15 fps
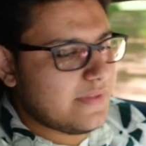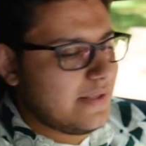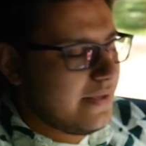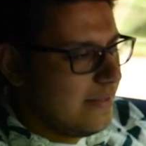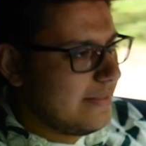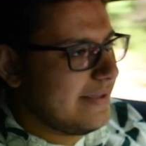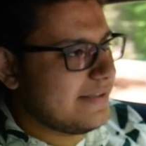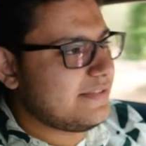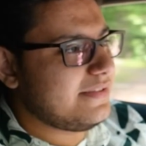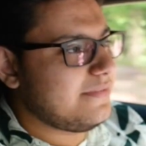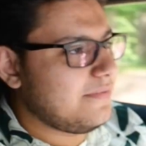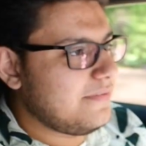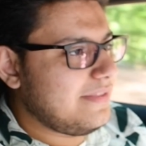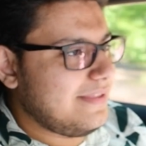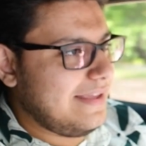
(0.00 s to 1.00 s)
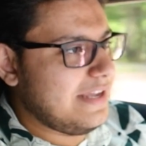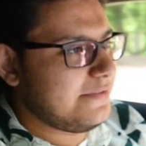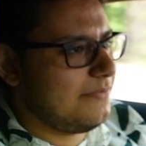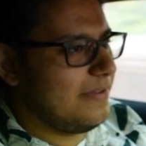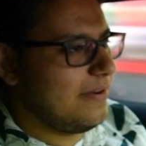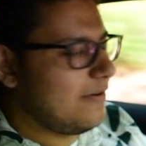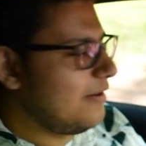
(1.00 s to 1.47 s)
Thanks for
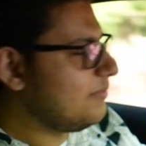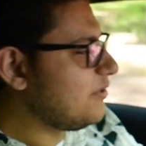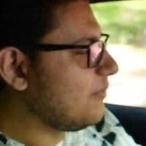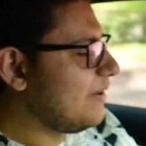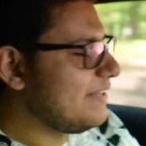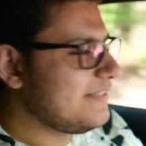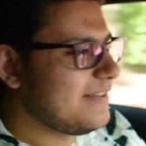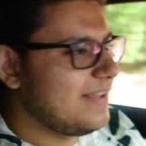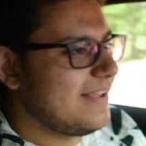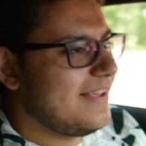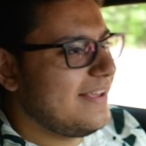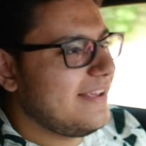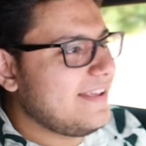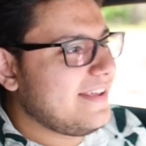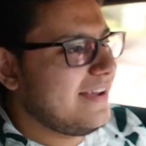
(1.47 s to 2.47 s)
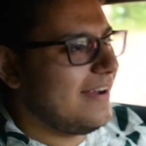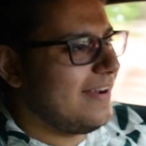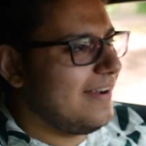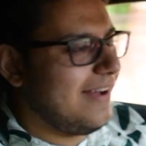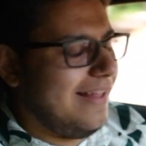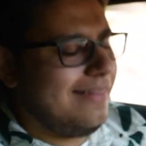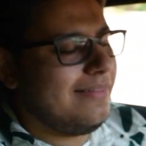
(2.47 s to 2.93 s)
the interruption, Waze.
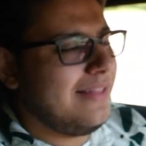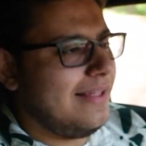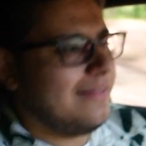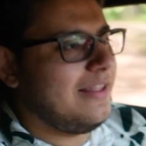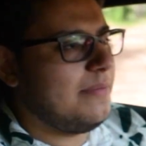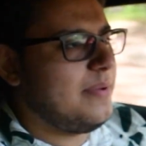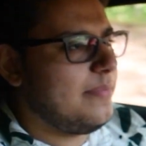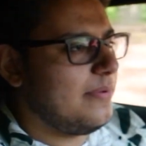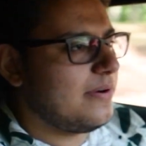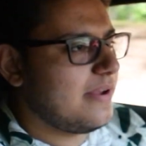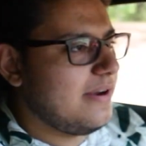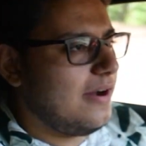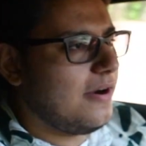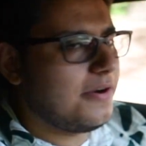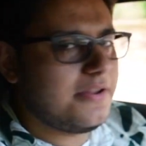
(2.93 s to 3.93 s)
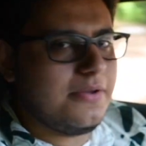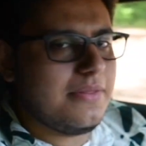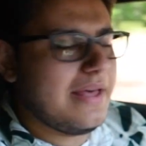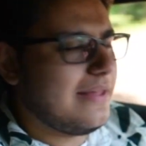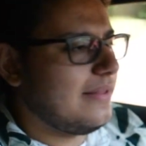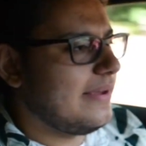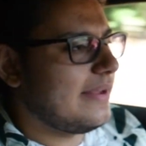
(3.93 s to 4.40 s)
A lot of people are gonna argue
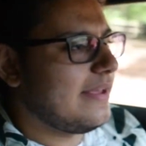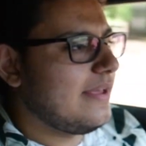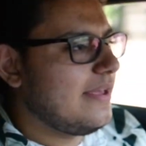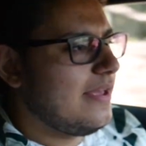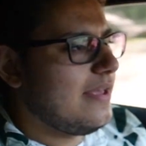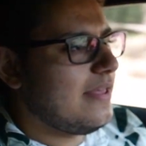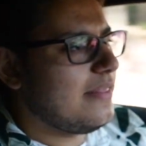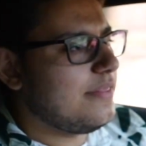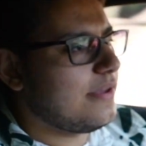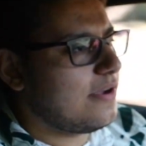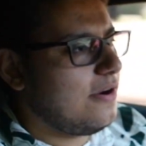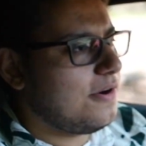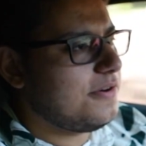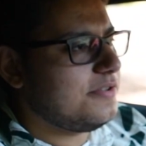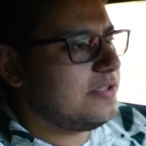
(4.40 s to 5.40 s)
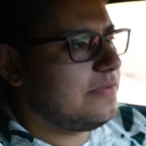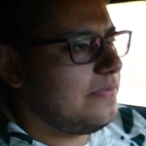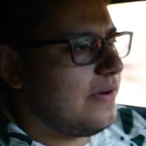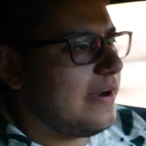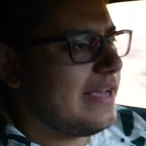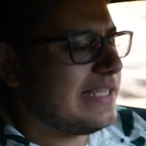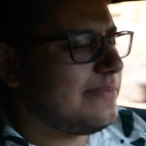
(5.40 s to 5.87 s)
that like the car's
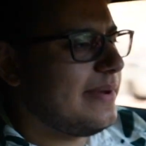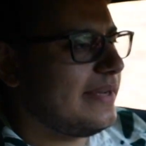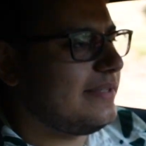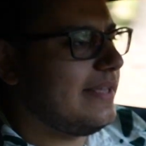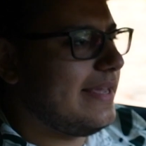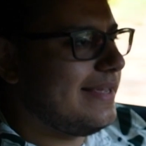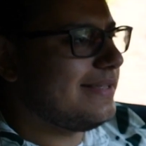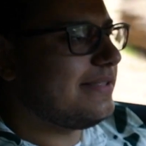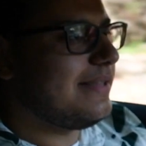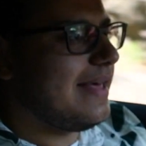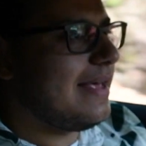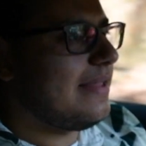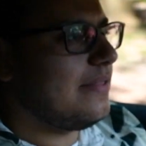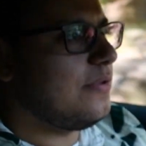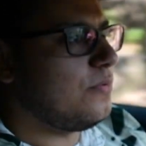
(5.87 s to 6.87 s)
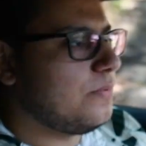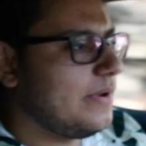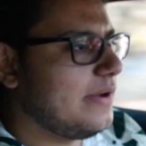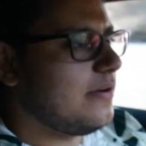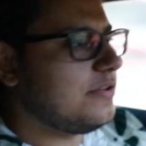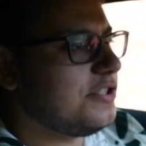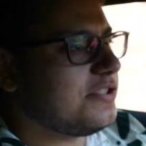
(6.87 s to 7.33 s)
fun aspect is that the
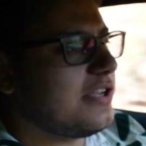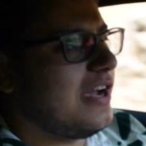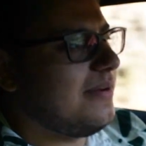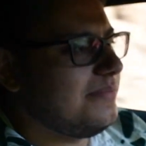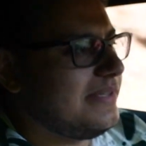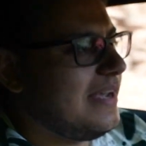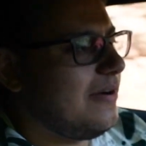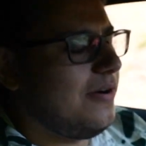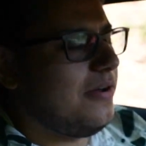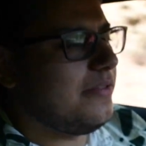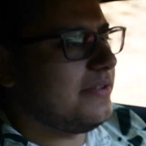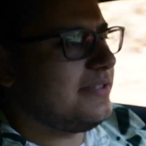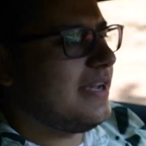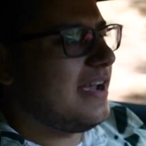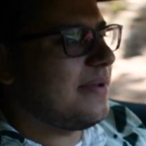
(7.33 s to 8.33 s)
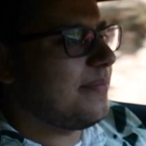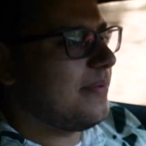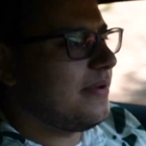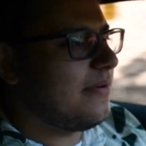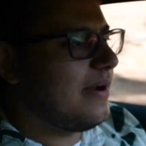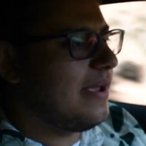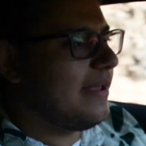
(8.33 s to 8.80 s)
rear just comes out all the time,
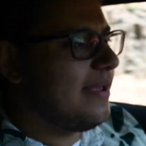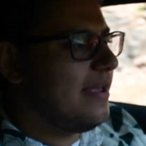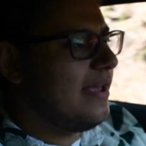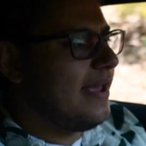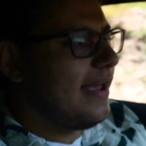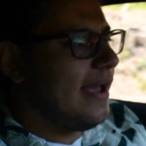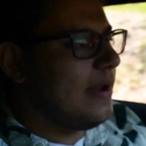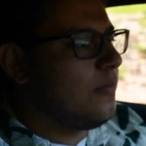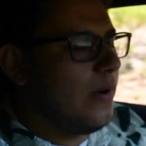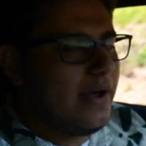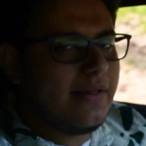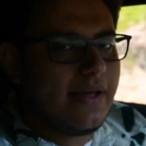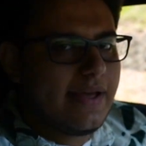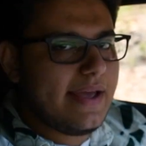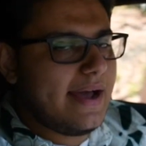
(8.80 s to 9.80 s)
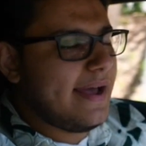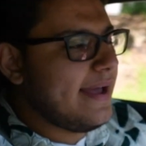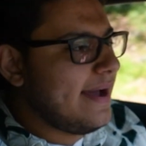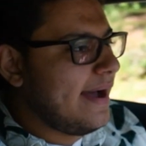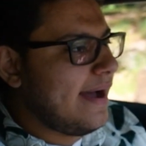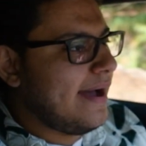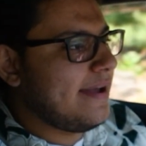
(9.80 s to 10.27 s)
right? And while I
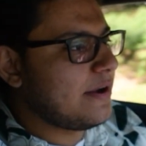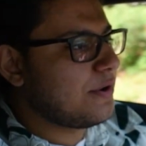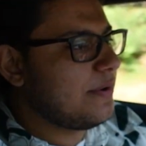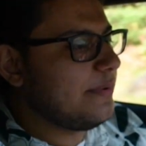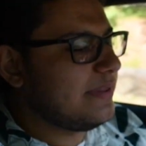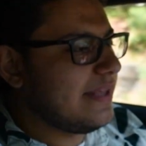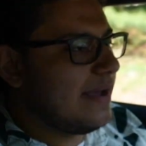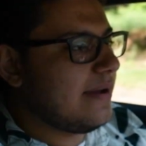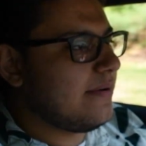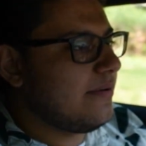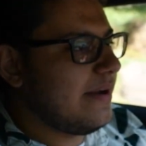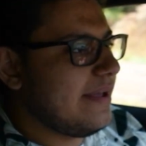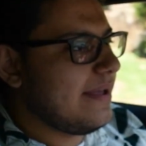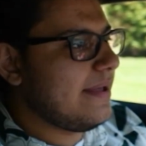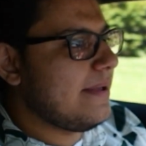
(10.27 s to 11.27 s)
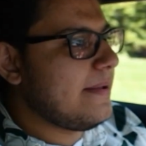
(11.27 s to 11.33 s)
agree with that, right?